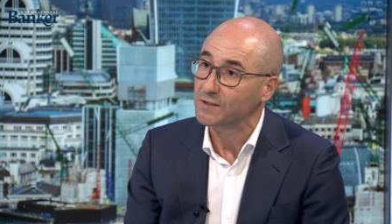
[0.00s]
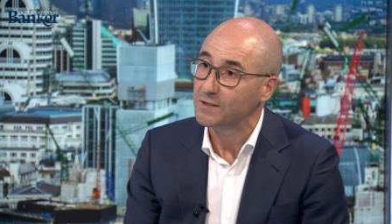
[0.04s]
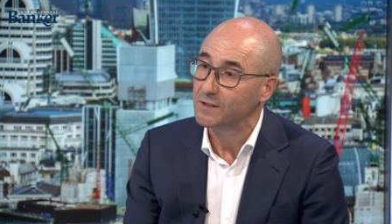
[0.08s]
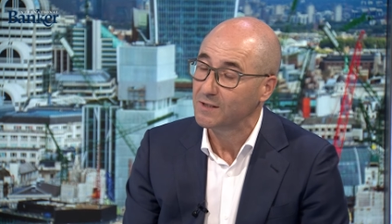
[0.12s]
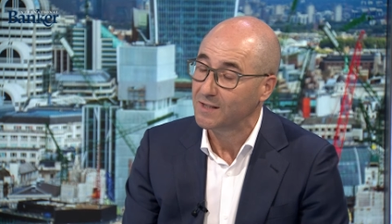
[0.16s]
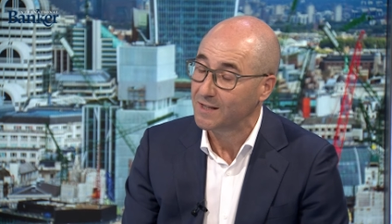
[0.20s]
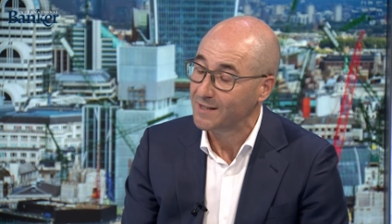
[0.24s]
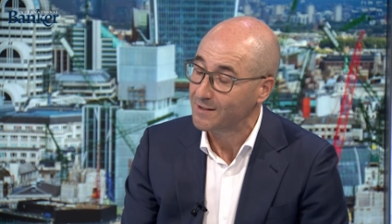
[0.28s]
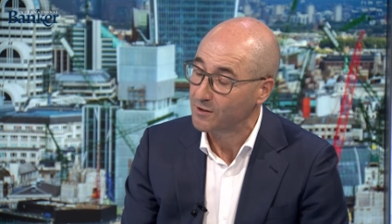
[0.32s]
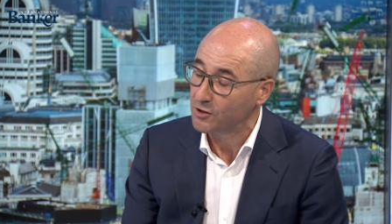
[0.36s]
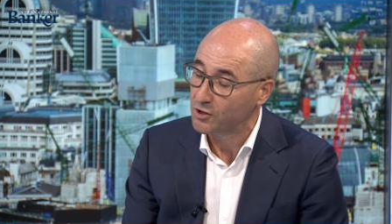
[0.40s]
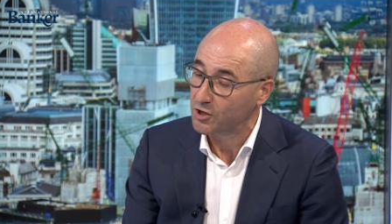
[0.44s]

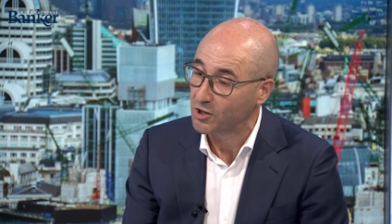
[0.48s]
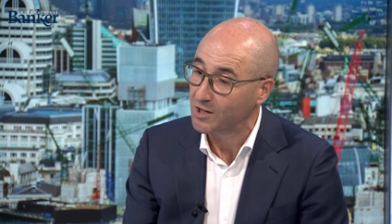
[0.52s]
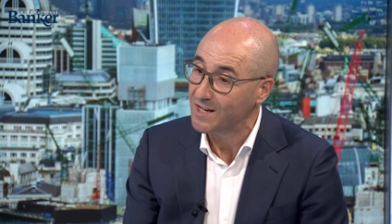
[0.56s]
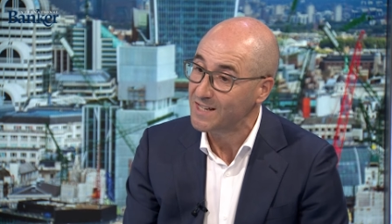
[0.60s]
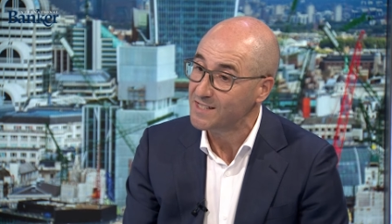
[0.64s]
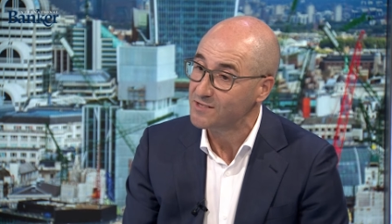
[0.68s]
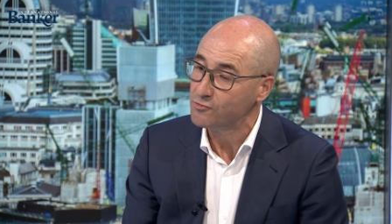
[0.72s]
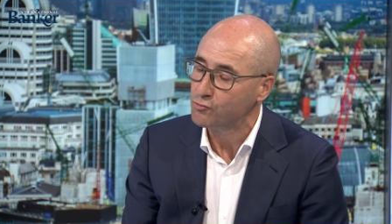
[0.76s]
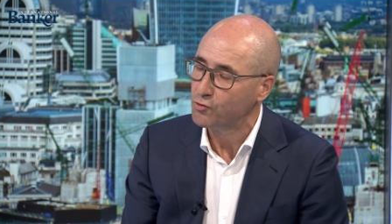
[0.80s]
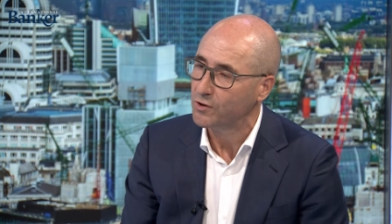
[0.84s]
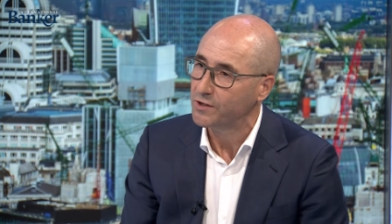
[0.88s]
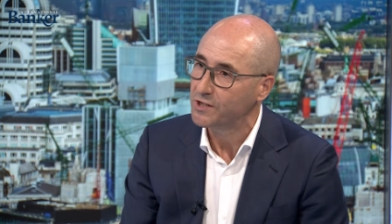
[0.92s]
the
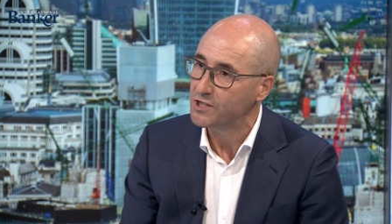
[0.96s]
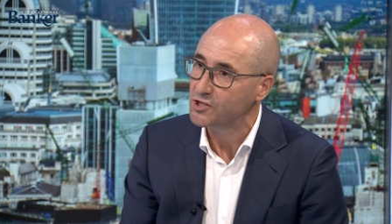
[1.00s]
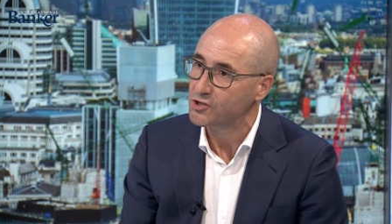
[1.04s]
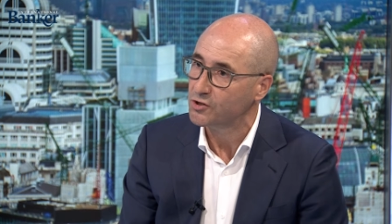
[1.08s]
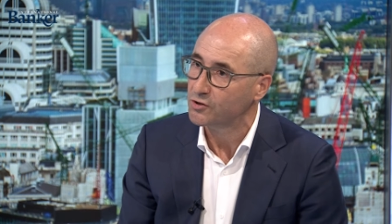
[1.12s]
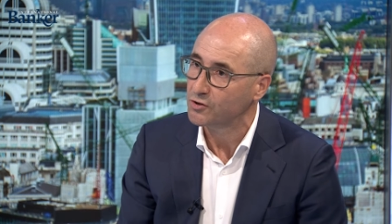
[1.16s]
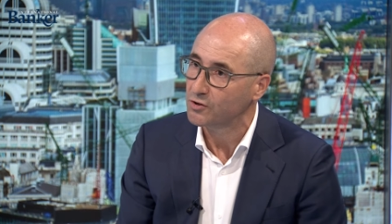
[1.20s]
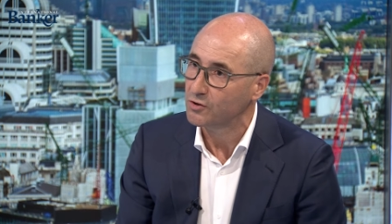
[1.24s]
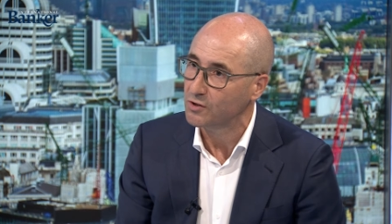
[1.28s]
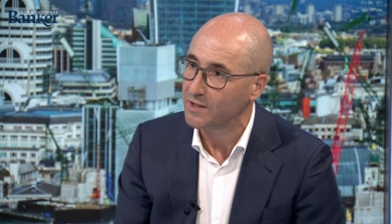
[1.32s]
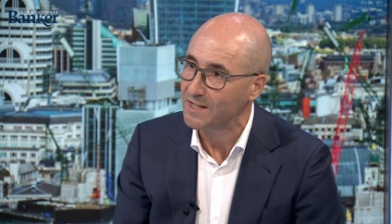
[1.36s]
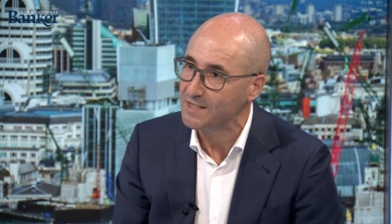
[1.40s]
less
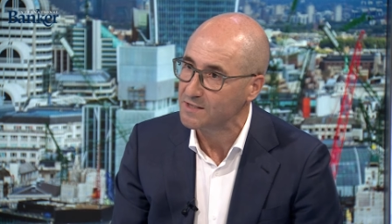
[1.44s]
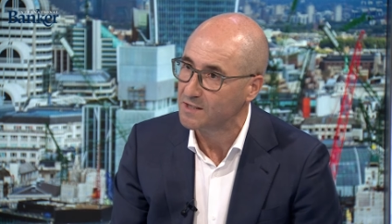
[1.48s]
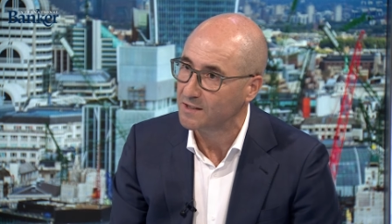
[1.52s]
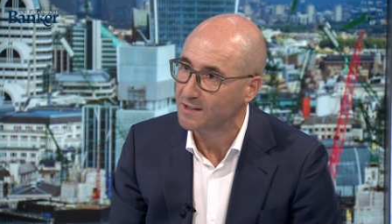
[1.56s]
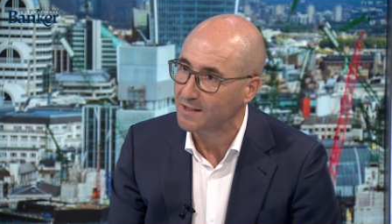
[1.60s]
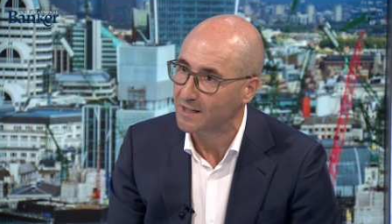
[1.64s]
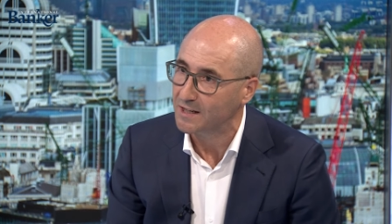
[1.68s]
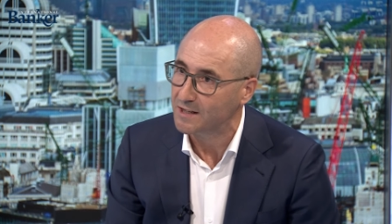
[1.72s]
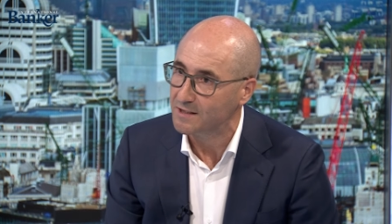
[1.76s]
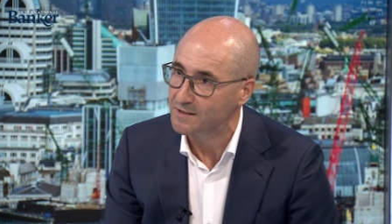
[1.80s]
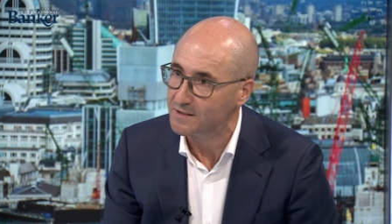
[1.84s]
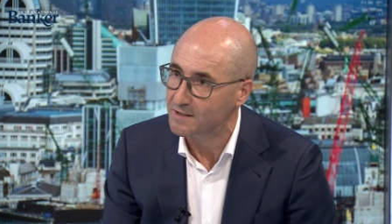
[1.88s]
traditional asset
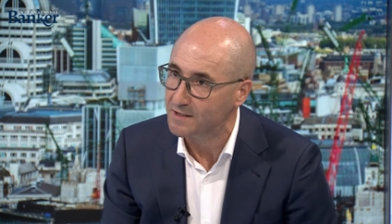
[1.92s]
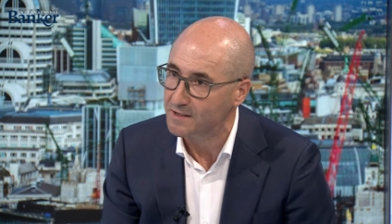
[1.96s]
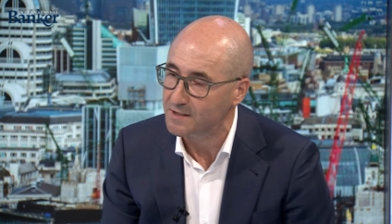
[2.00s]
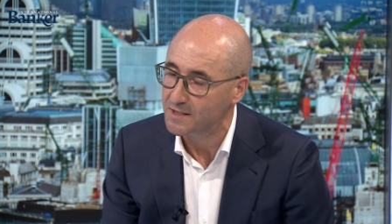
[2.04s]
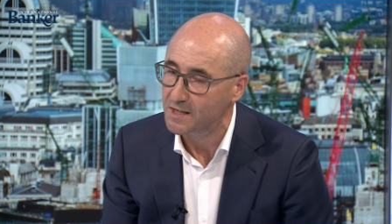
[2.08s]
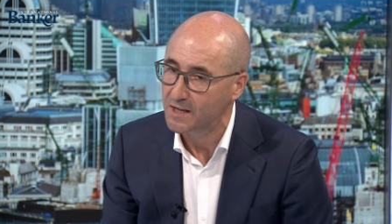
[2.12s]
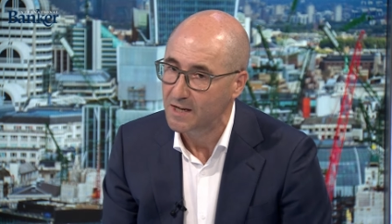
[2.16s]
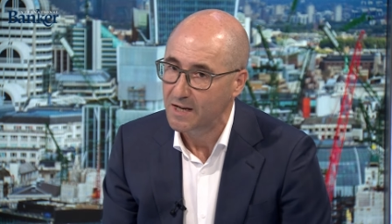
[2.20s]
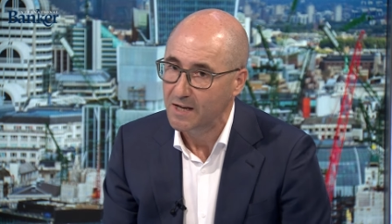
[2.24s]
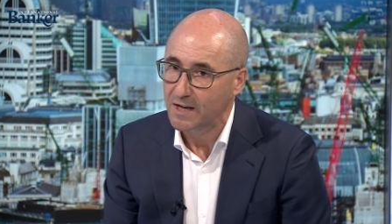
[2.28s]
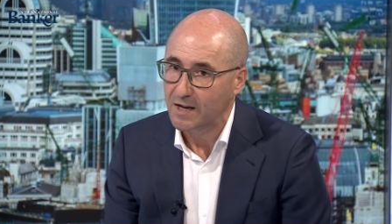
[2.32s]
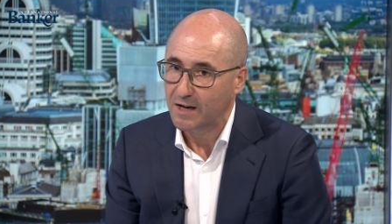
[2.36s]

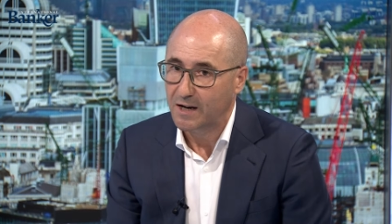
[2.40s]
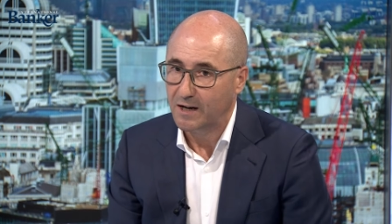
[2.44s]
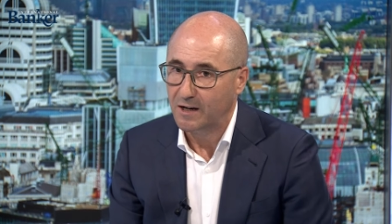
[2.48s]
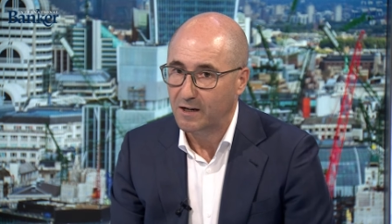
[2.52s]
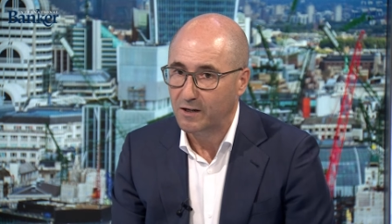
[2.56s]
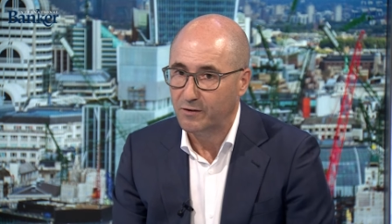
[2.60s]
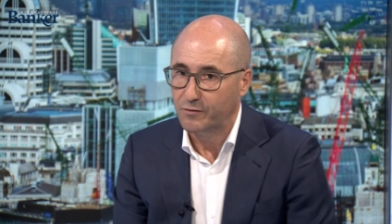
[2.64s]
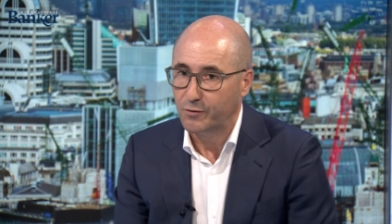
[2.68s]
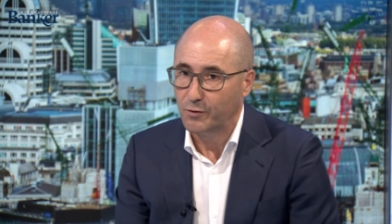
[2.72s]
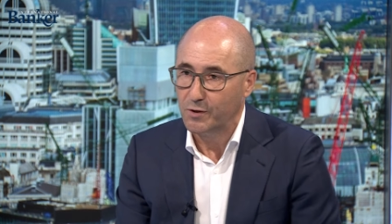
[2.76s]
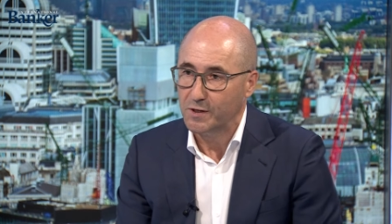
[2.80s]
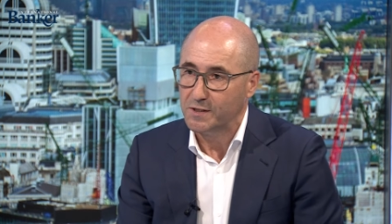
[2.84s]
classes
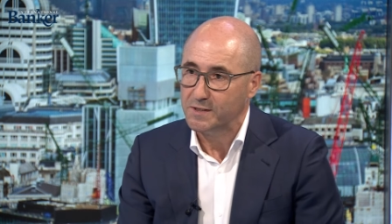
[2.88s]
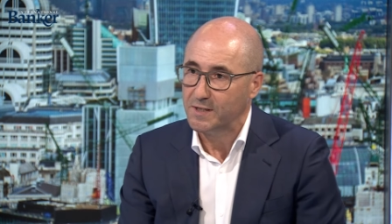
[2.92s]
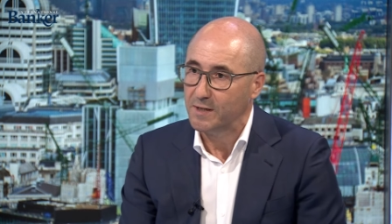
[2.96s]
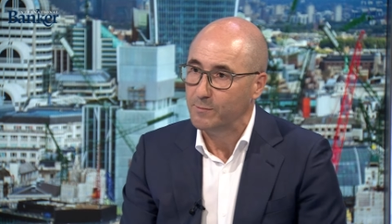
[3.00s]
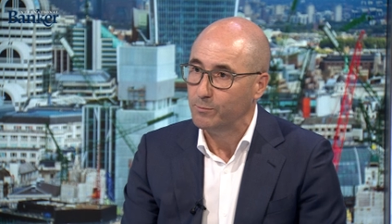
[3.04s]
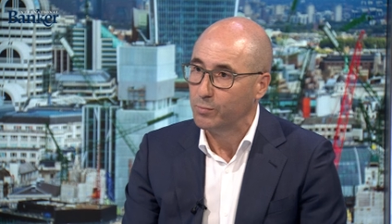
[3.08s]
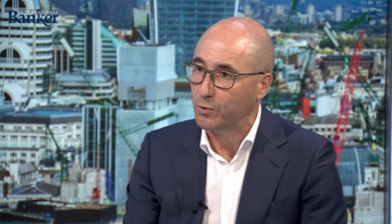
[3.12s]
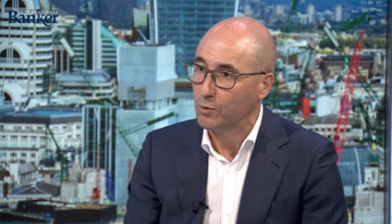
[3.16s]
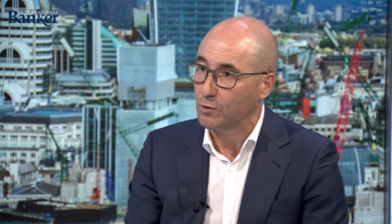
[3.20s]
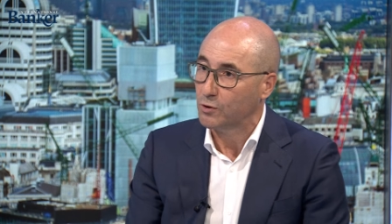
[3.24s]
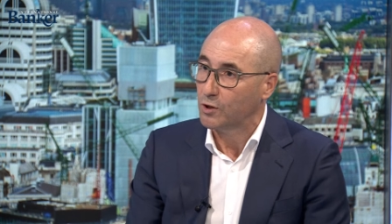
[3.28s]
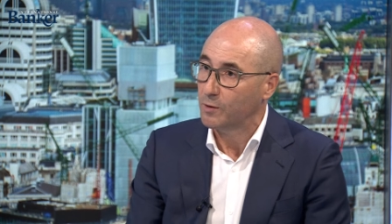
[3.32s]
are, for
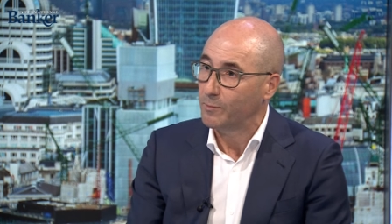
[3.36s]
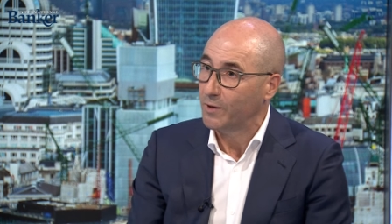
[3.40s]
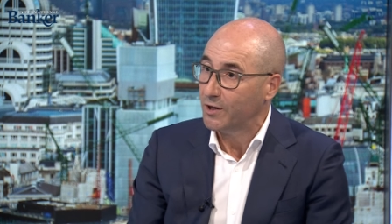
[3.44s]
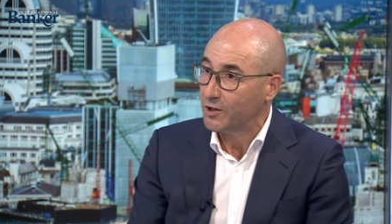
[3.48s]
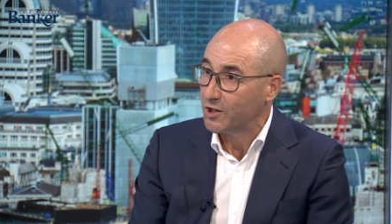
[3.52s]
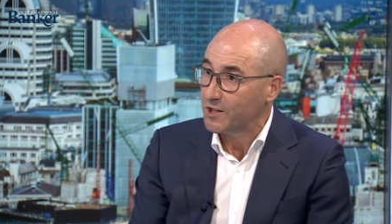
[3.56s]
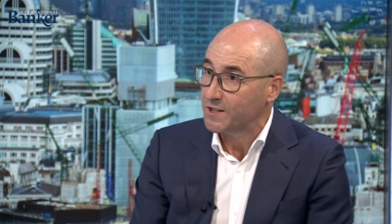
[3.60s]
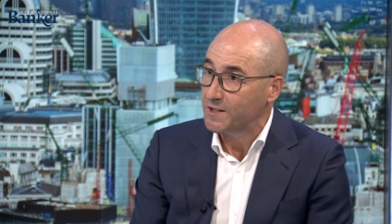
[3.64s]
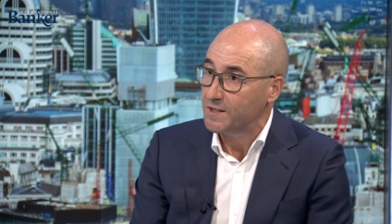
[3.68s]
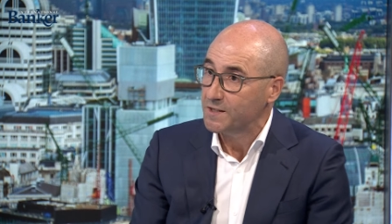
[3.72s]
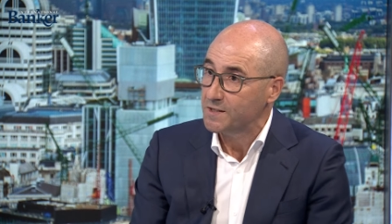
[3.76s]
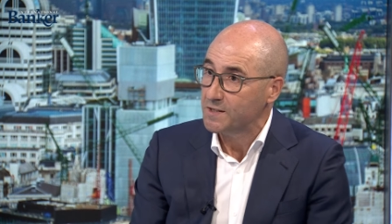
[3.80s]
example,
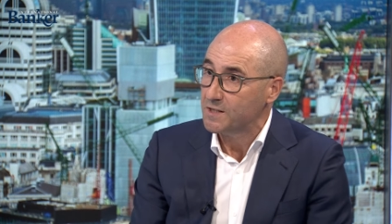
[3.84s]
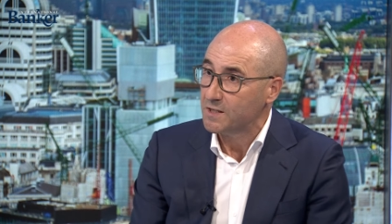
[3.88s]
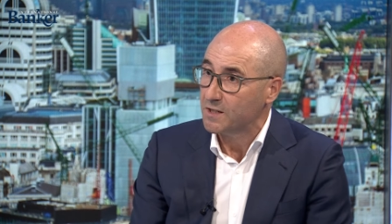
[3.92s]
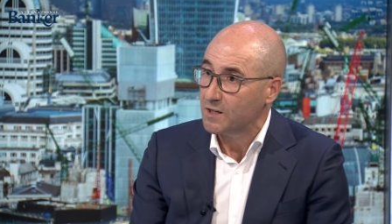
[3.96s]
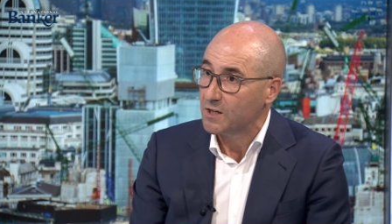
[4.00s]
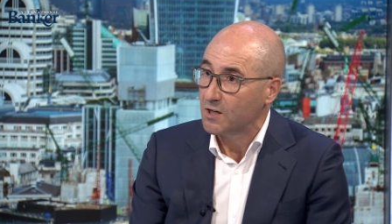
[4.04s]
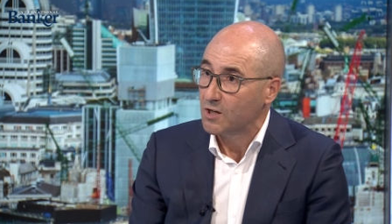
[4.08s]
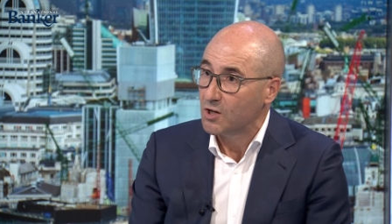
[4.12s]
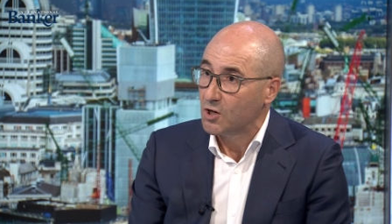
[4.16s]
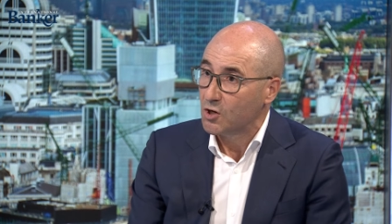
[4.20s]
commodities,